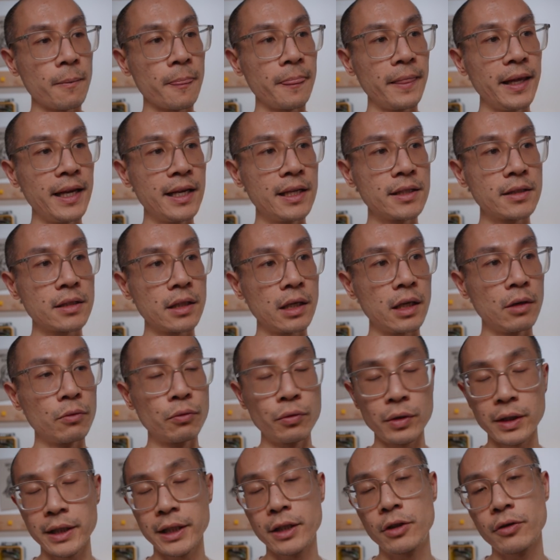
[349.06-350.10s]
is a
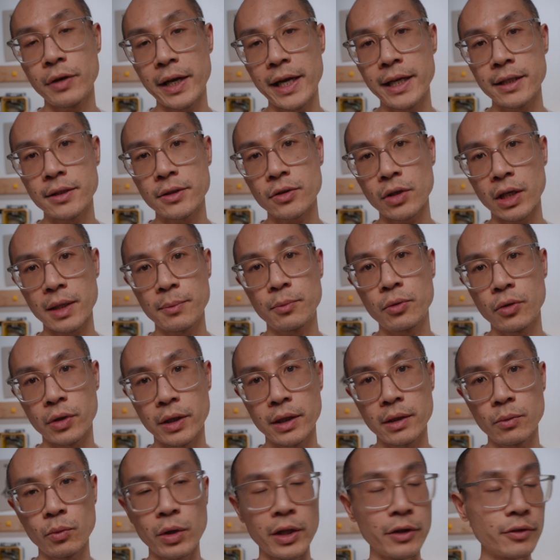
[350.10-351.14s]
really great starting
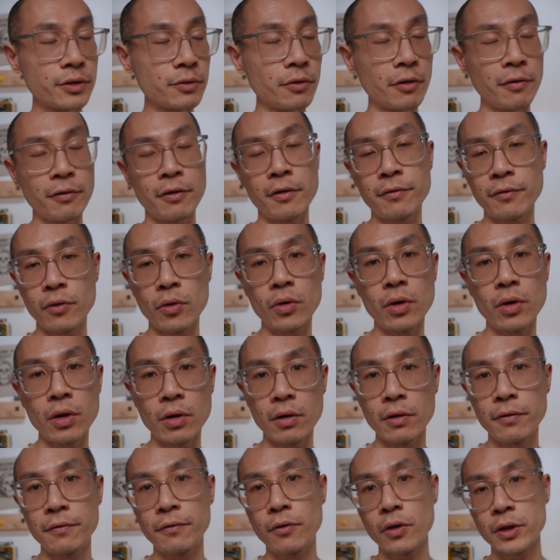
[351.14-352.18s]
point. Whether it's 444
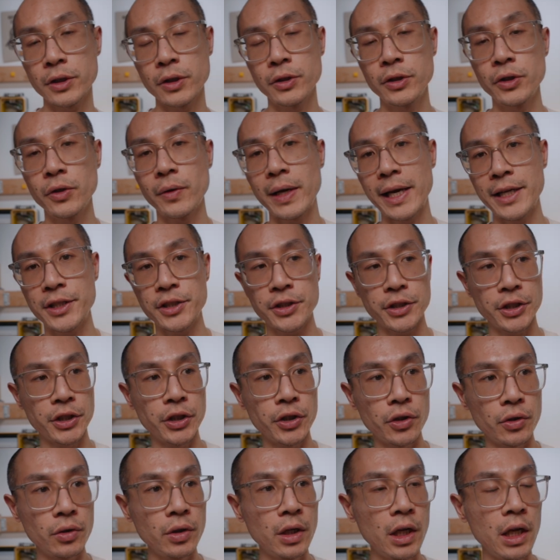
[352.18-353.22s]
or
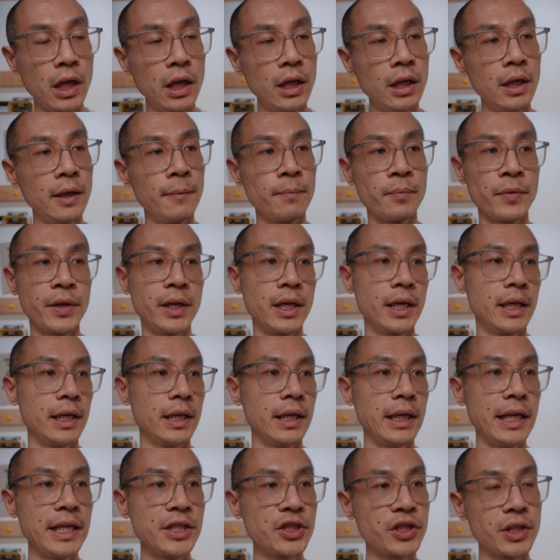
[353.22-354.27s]
422 HQ,
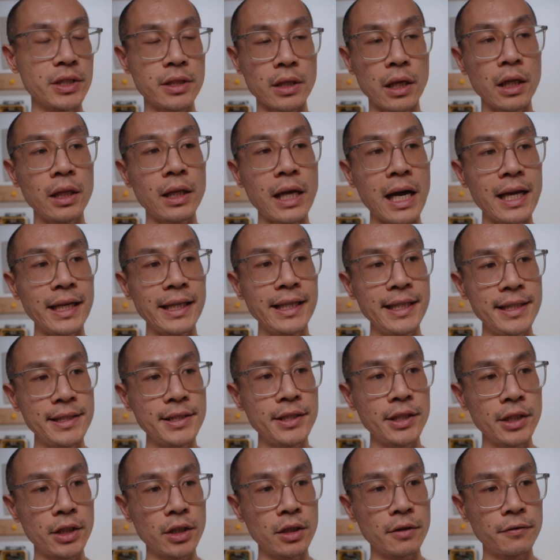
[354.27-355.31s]
it's just a lot
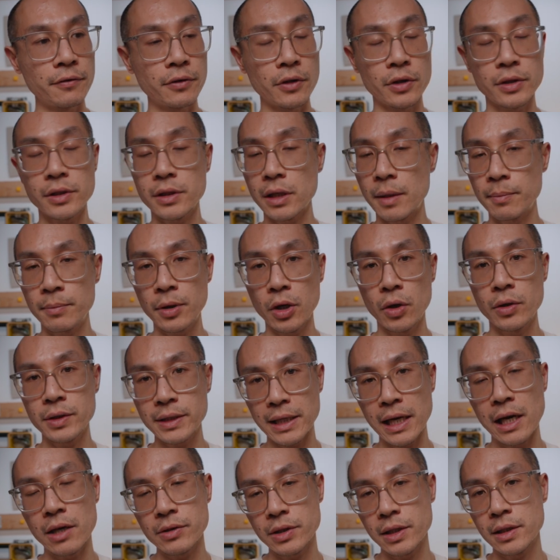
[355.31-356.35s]
easier for some post
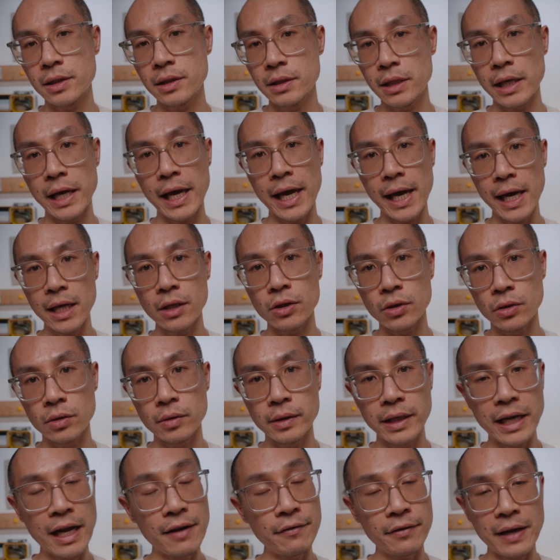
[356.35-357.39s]
houses to handle.
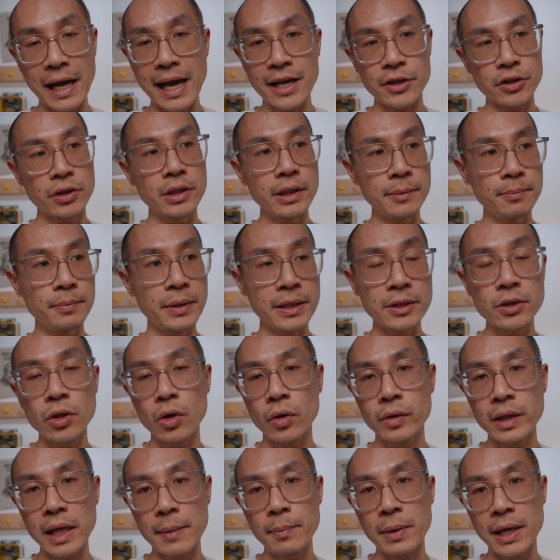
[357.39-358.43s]
And I've actually been
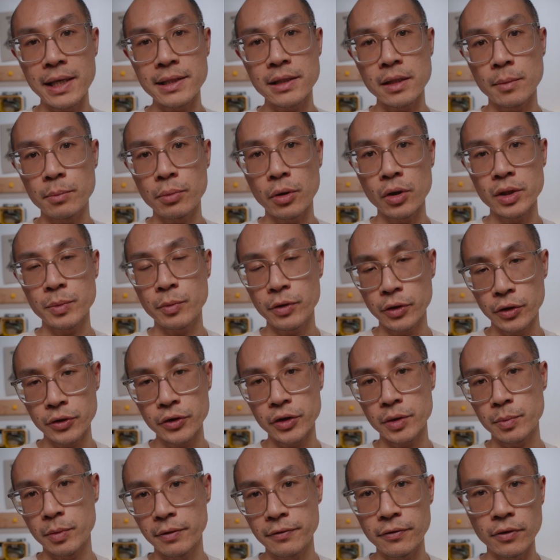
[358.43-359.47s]
told that by some post
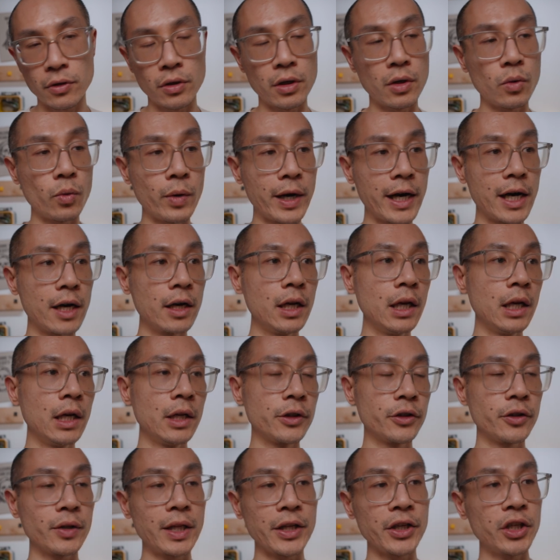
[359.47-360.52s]
producers before, where
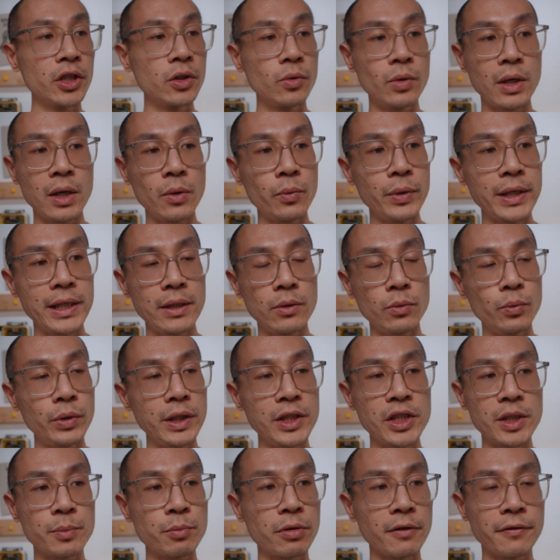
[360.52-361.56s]
they're like, you know what, we
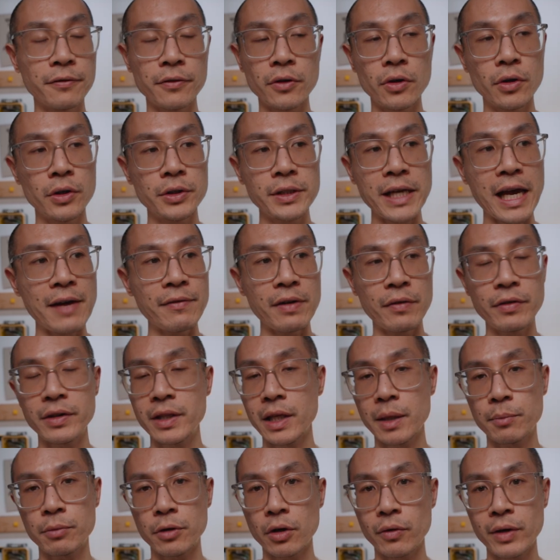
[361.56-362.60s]
just prefer to have everything
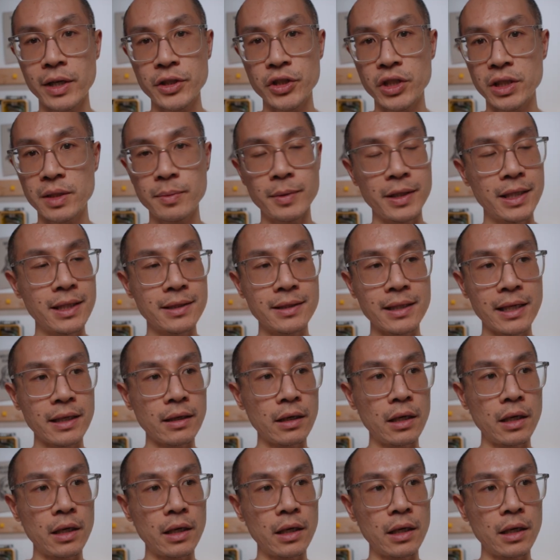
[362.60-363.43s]
in ProRes just because like